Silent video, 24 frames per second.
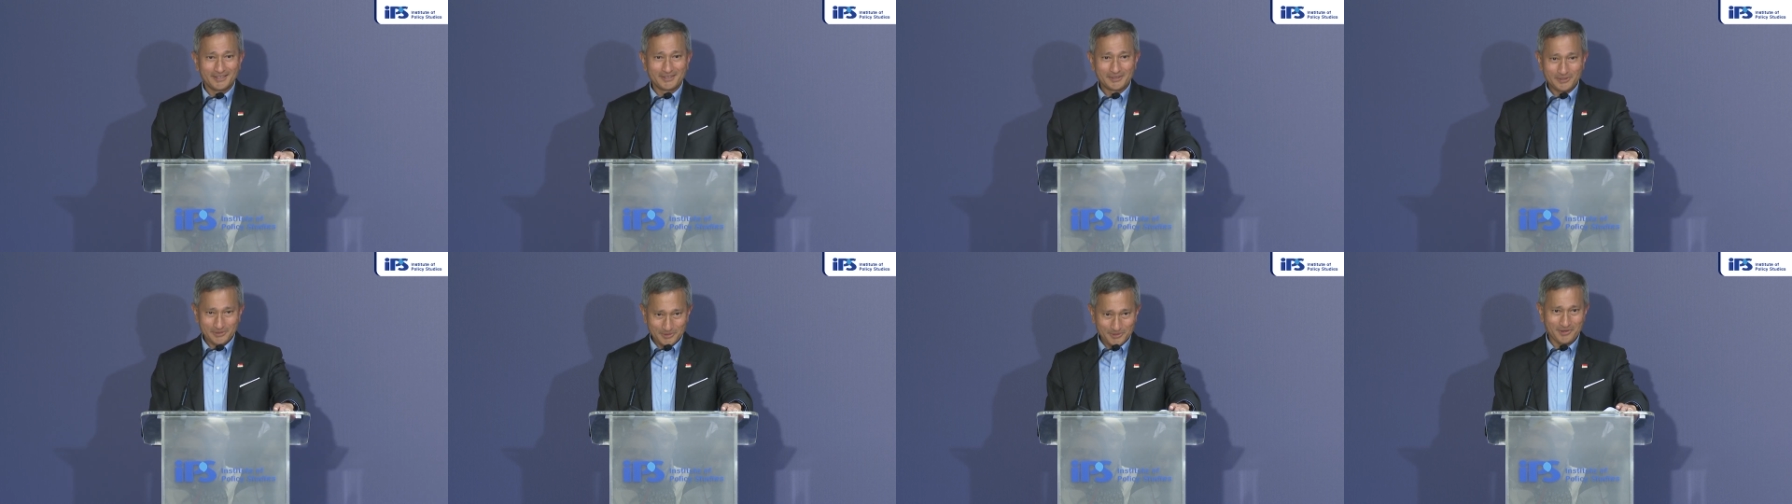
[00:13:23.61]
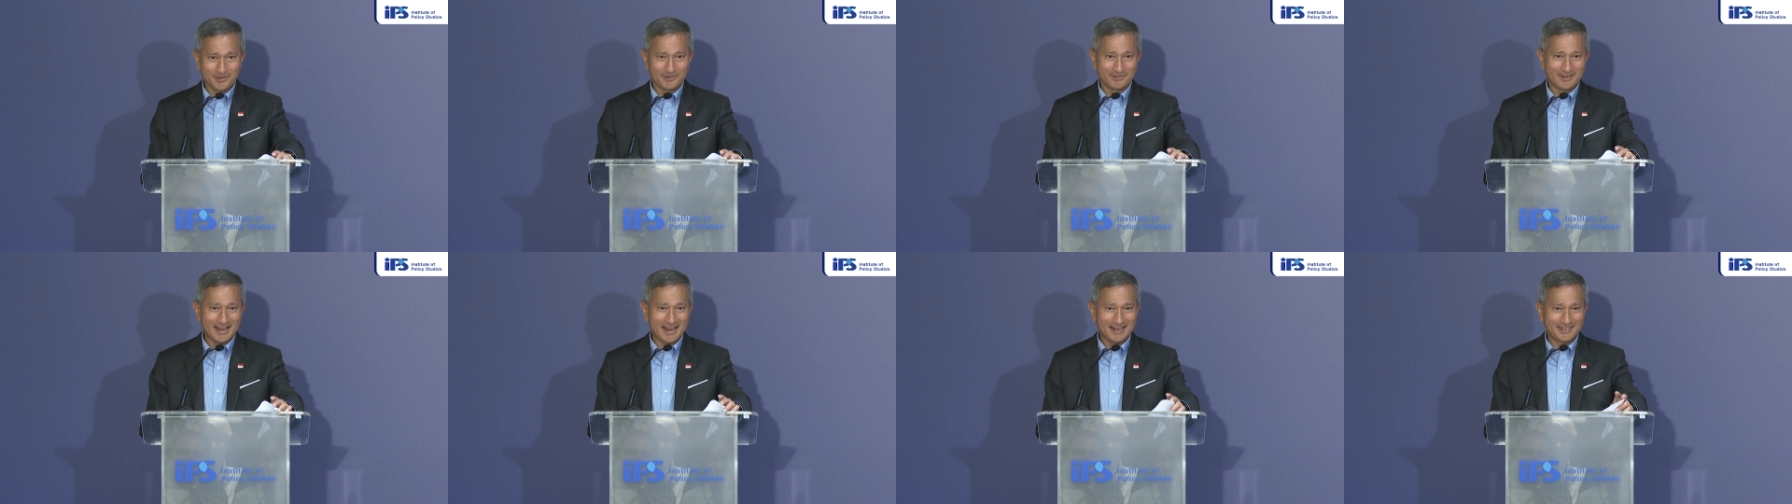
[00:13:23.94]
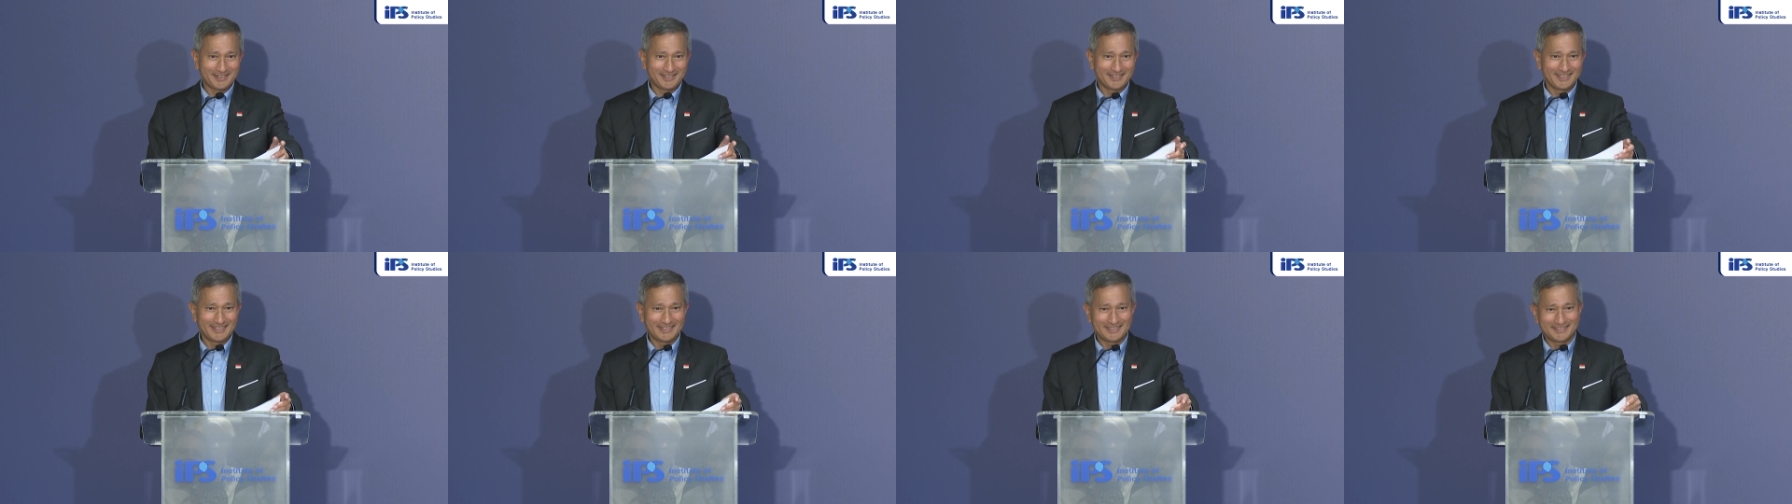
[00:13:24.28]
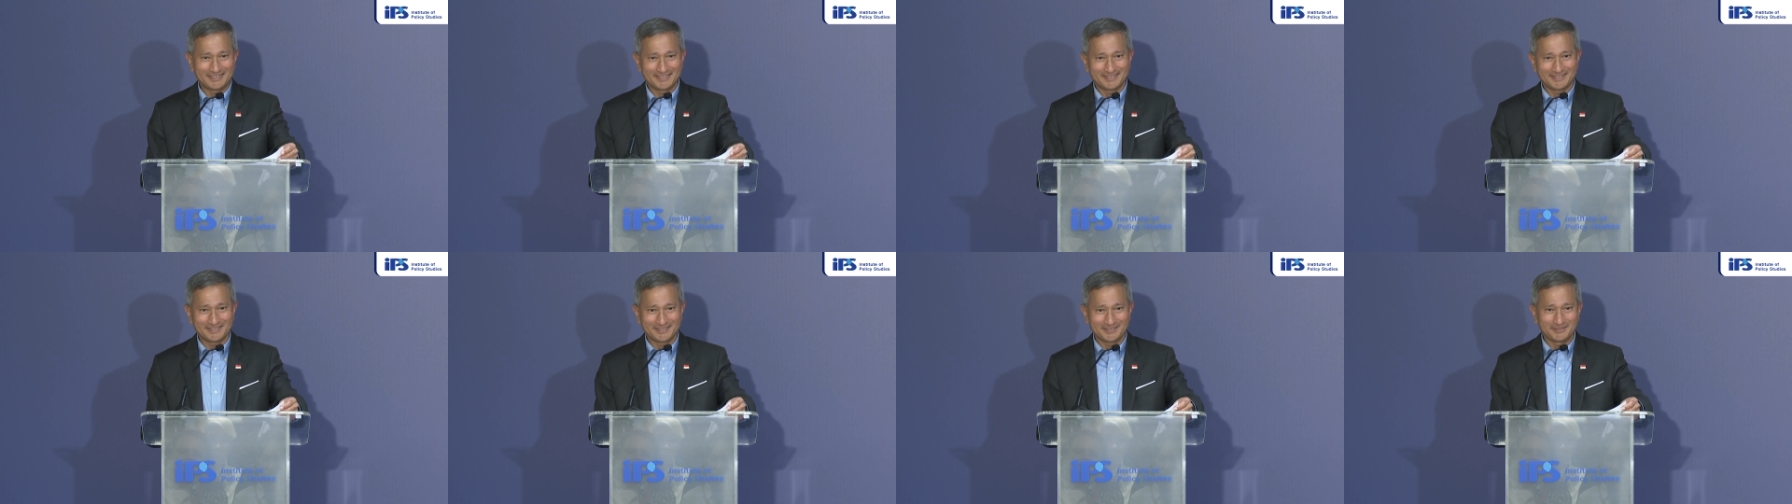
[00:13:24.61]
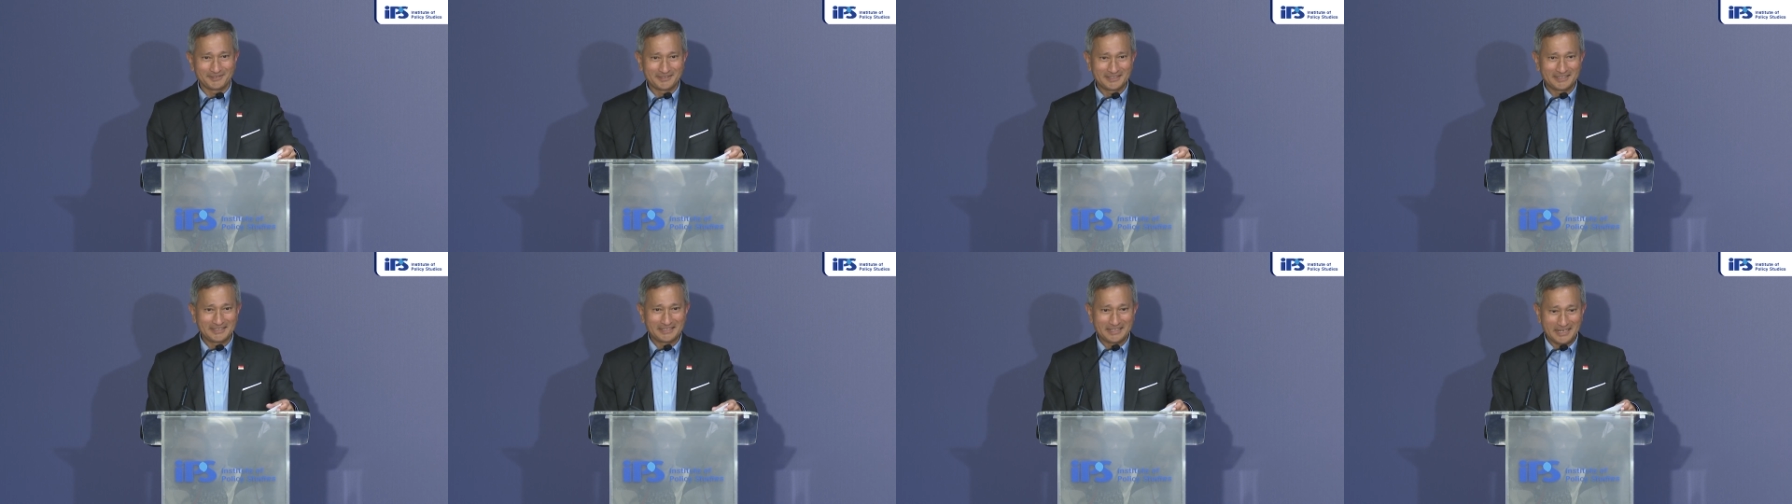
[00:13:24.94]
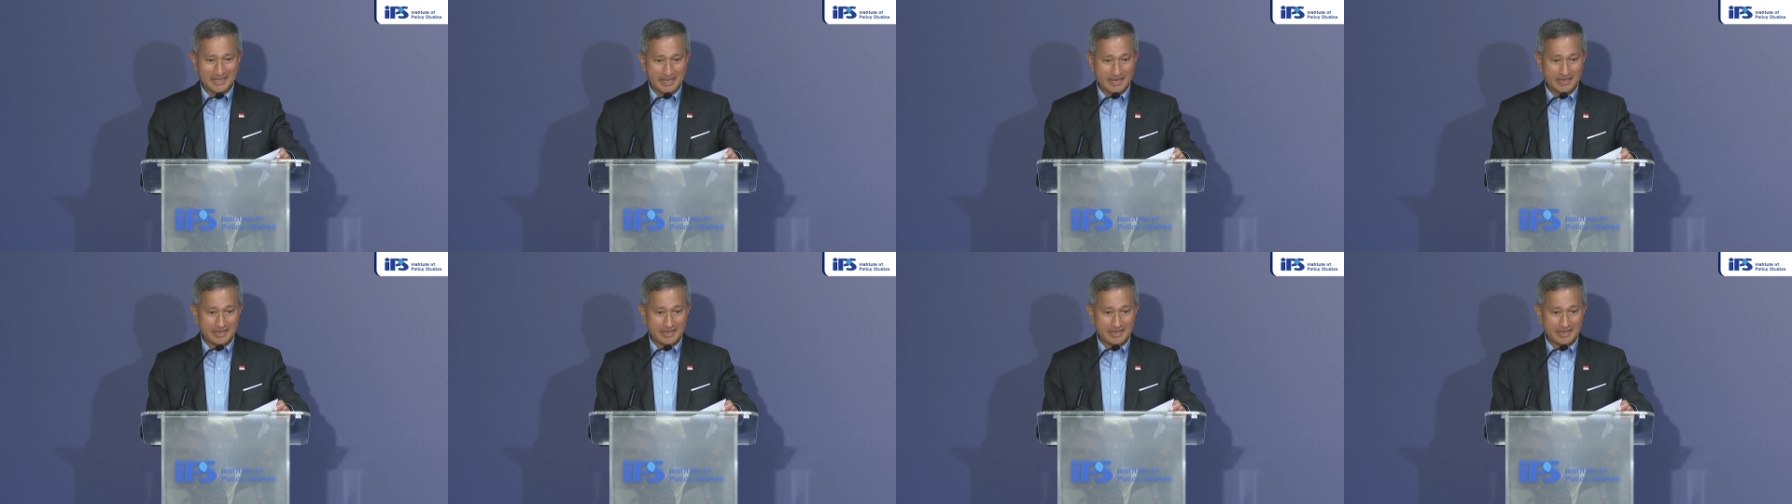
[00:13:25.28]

So congratulations, Noeleen,